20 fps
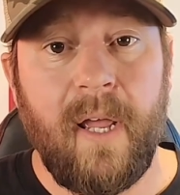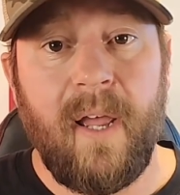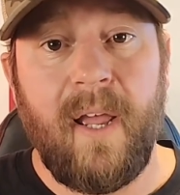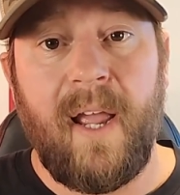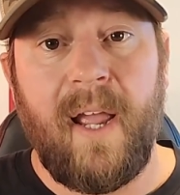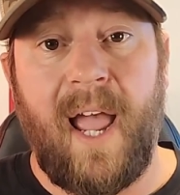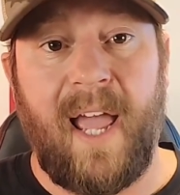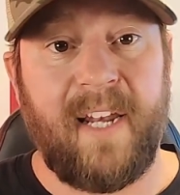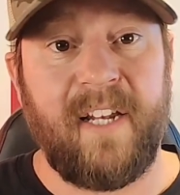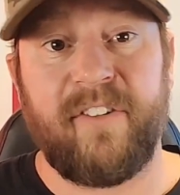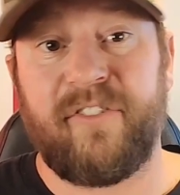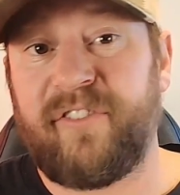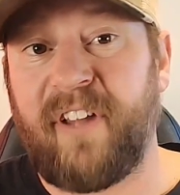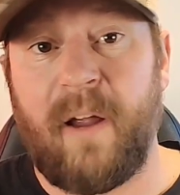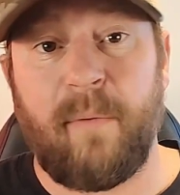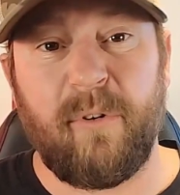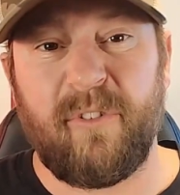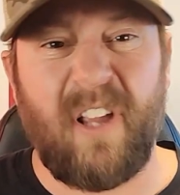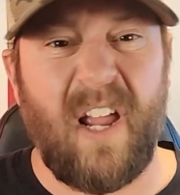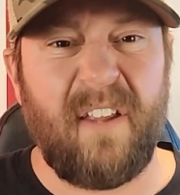and instead
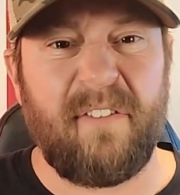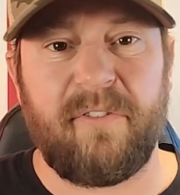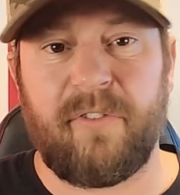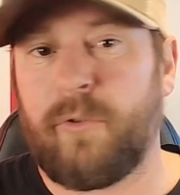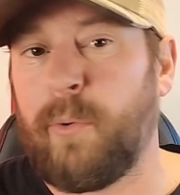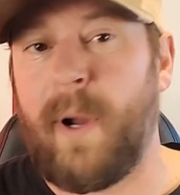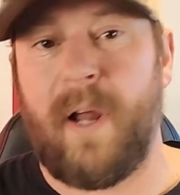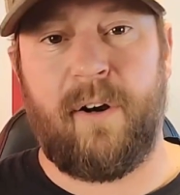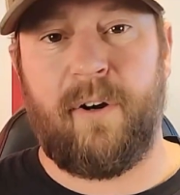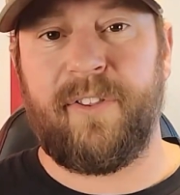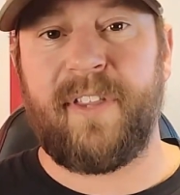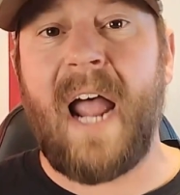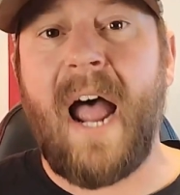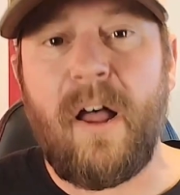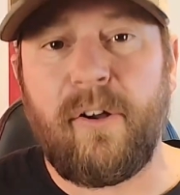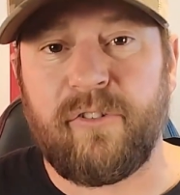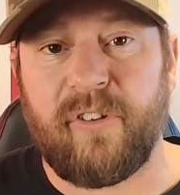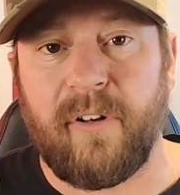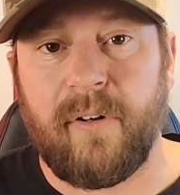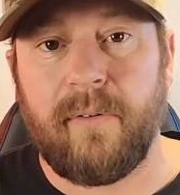was at
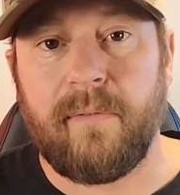$300,000.